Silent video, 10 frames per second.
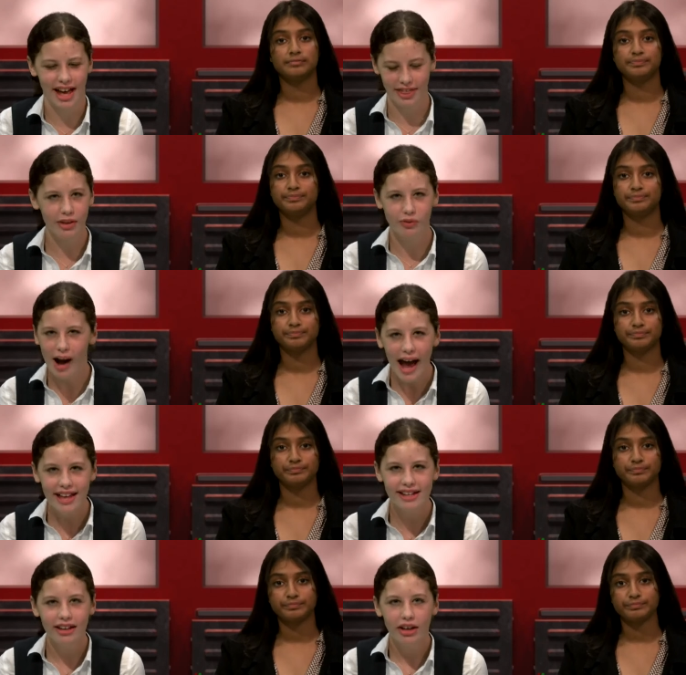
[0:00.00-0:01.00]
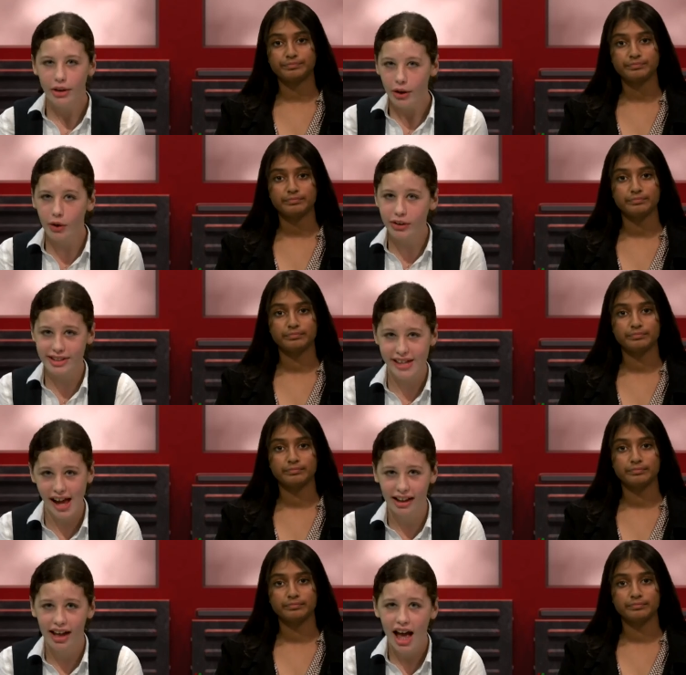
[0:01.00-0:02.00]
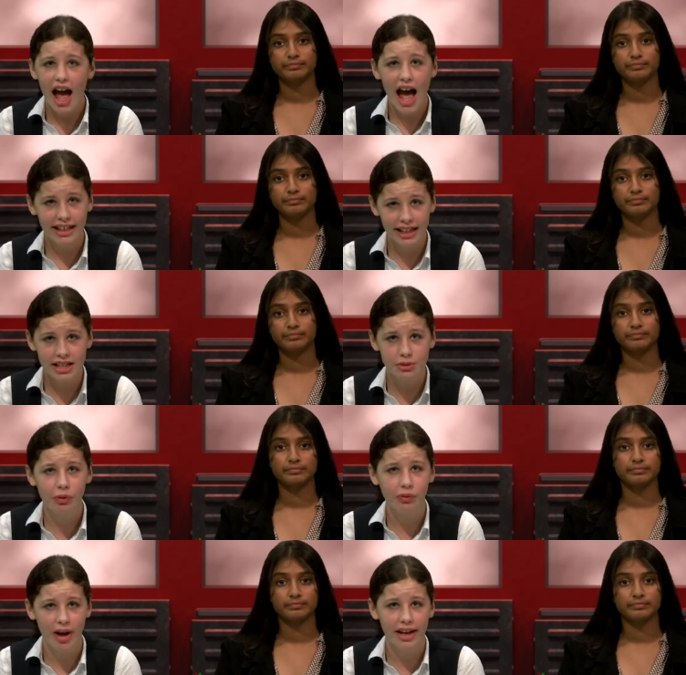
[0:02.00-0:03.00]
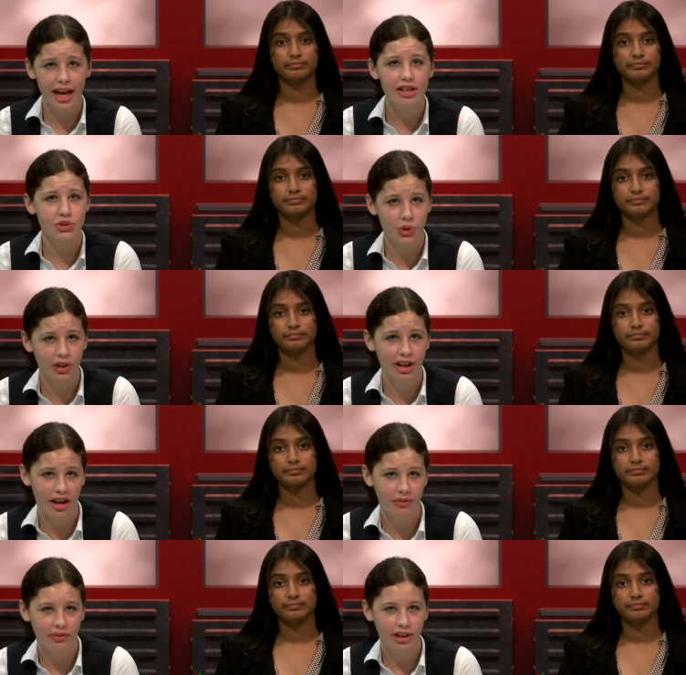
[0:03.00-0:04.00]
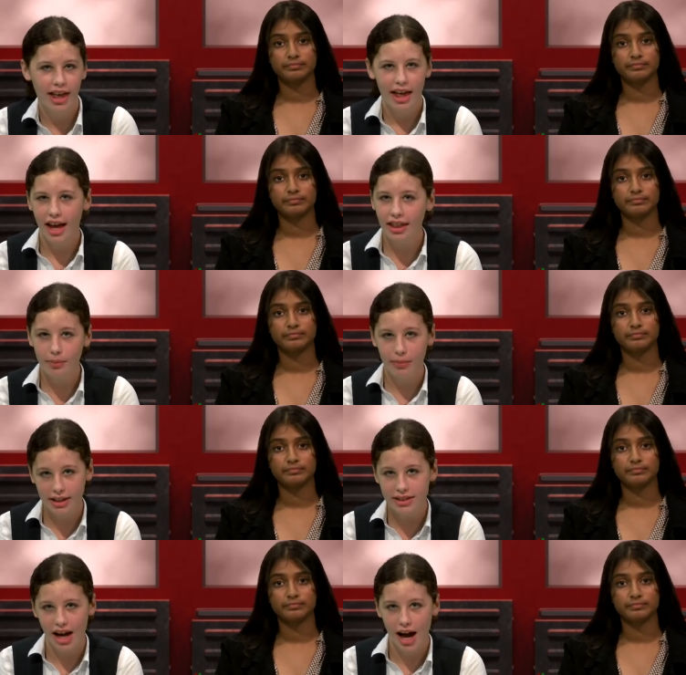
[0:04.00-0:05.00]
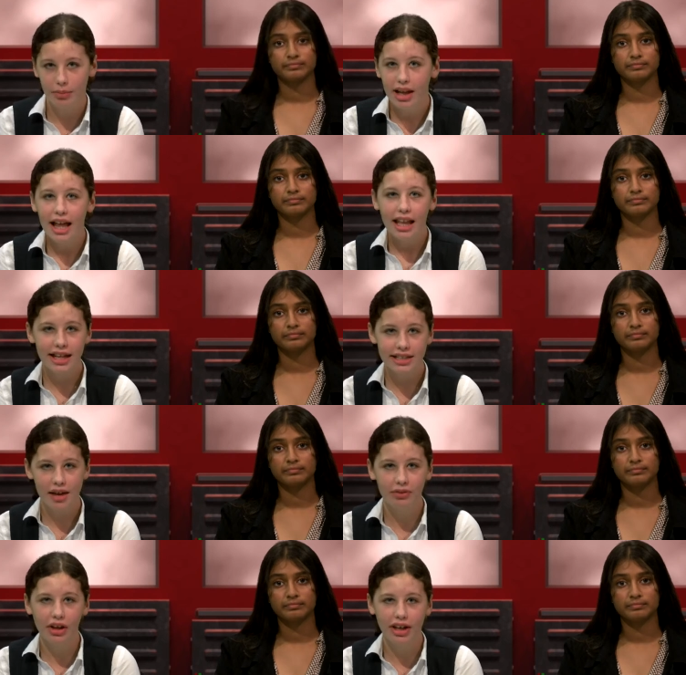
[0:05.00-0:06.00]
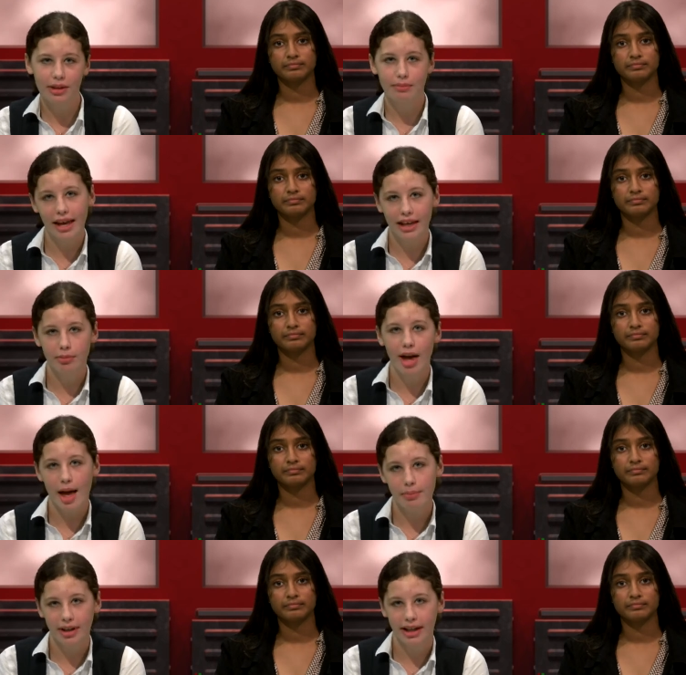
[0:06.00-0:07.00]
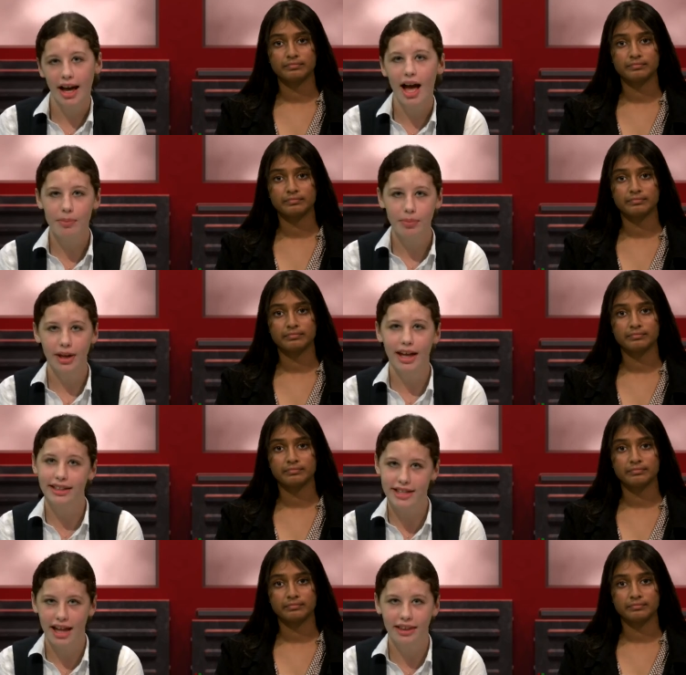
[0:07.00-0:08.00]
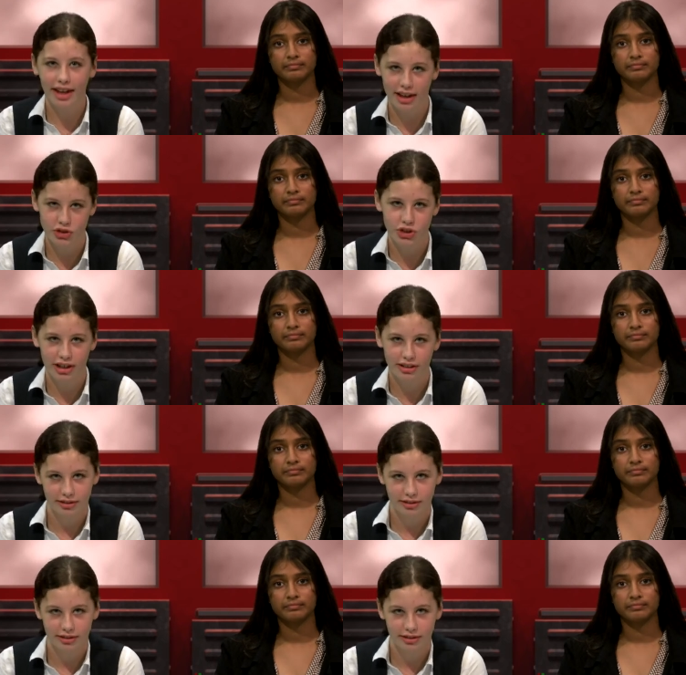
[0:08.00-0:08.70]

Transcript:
Speaker 1: they right? Who can tell? I guess we'll find out soon enough. In the meantime, let's have a look at the mayhem happening up and down the country.